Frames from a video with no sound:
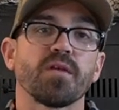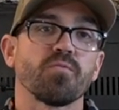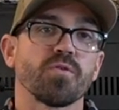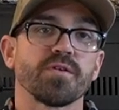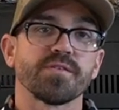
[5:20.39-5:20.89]

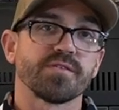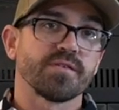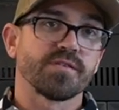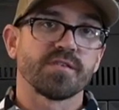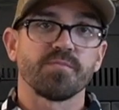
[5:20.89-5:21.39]
whereas
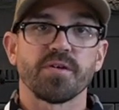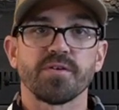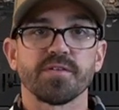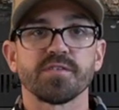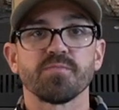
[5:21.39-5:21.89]
in some
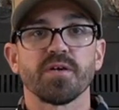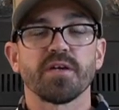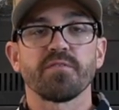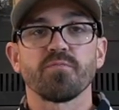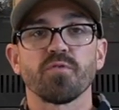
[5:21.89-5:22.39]
areas you might
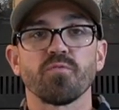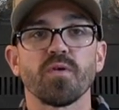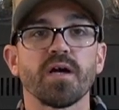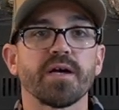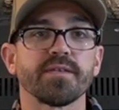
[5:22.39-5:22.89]
have more
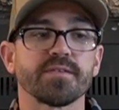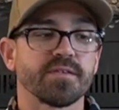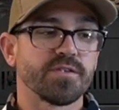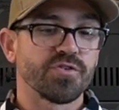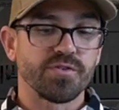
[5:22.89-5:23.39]
wet ice
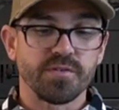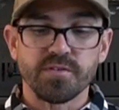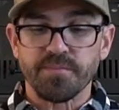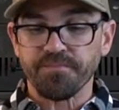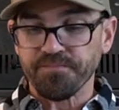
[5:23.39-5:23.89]

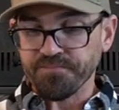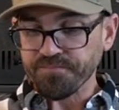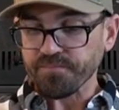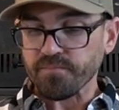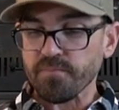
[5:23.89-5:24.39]
conditions.
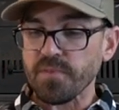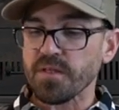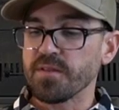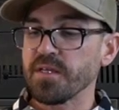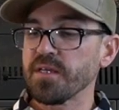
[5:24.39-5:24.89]

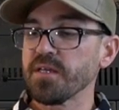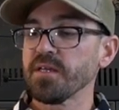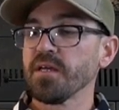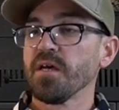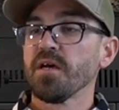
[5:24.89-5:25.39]

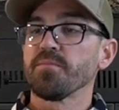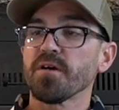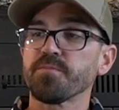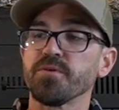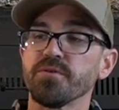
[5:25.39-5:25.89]
The
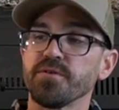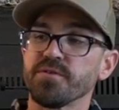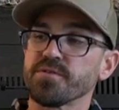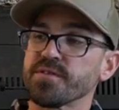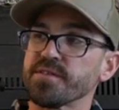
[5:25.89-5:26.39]
Muck boot
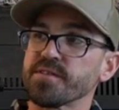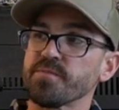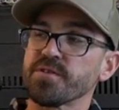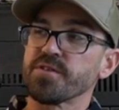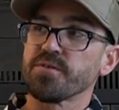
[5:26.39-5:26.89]
uses a
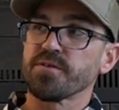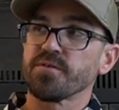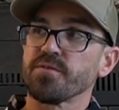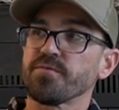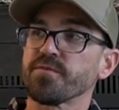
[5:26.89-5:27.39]

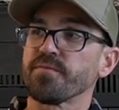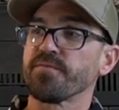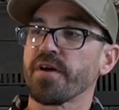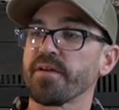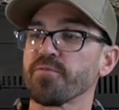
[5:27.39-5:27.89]
material from
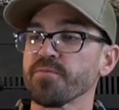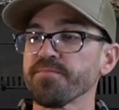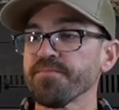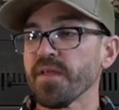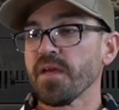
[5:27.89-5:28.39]

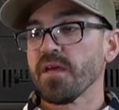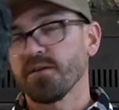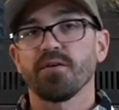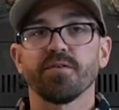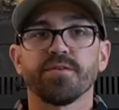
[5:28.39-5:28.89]
Vibram
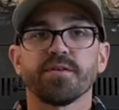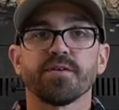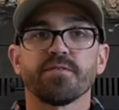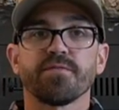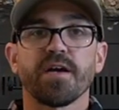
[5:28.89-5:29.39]
called
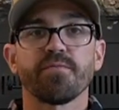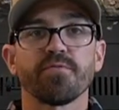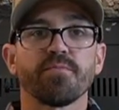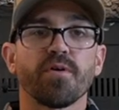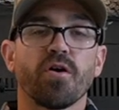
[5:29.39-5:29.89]
their
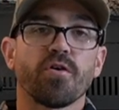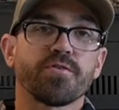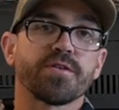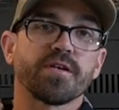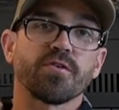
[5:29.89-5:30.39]
Vibram
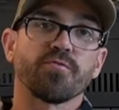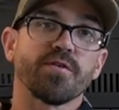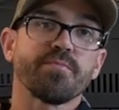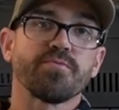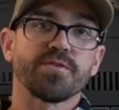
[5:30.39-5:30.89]
Arctic
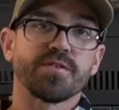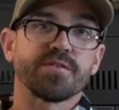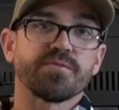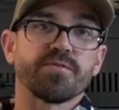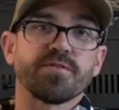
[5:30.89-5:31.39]
Grip, which
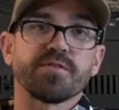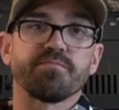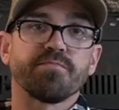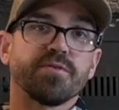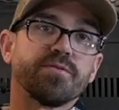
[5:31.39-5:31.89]
is sort of this
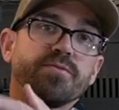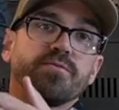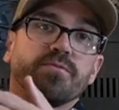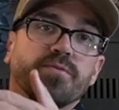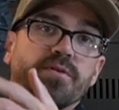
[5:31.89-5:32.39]
blue